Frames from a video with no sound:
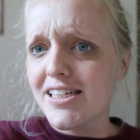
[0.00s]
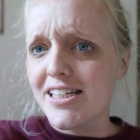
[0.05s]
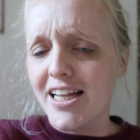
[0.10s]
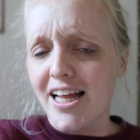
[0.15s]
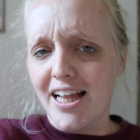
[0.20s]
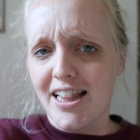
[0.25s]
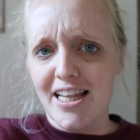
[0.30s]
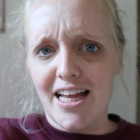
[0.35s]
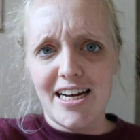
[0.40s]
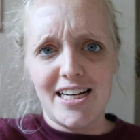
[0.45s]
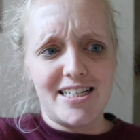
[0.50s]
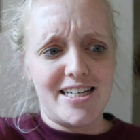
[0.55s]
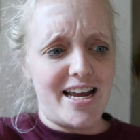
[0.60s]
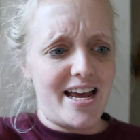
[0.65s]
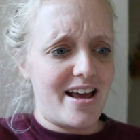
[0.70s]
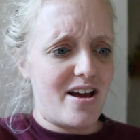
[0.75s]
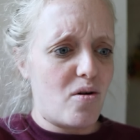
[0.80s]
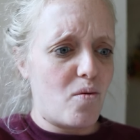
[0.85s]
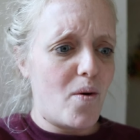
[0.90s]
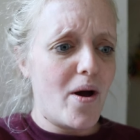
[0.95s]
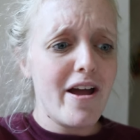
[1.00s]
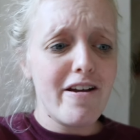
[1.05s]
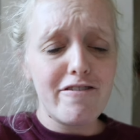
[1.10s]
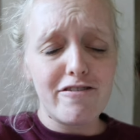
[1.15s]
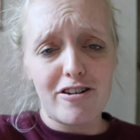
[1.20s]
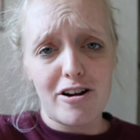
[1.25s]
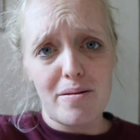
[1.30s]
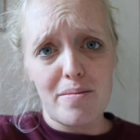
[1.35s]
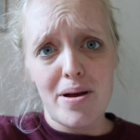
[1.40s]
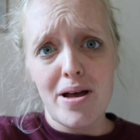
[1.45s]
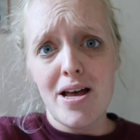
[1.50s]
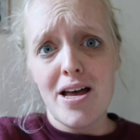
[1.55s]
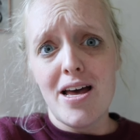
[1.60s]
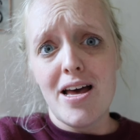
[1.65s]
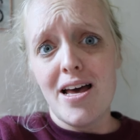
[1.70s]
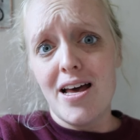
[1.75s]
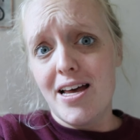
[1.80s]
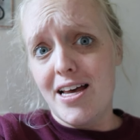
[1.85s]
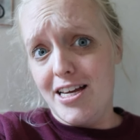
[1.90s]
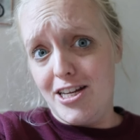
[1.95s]
to like let it take away from
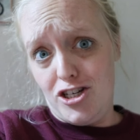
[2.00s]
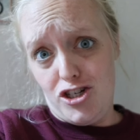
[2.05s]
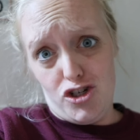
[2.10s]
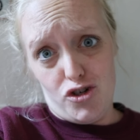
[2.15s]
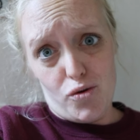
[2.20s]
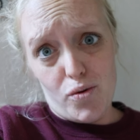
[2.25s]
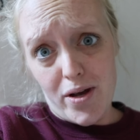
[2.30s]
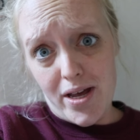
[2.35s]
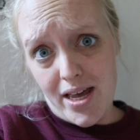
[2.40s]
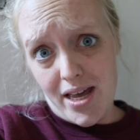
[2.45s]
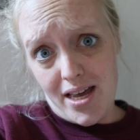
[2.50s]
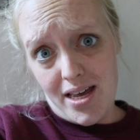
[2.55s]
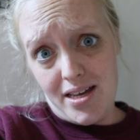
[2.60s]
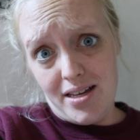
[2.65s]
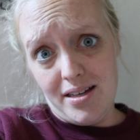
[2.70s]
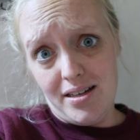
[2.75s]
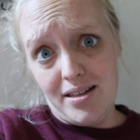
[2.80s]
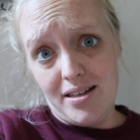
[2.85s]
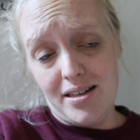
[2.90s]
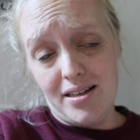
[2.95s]
enjoying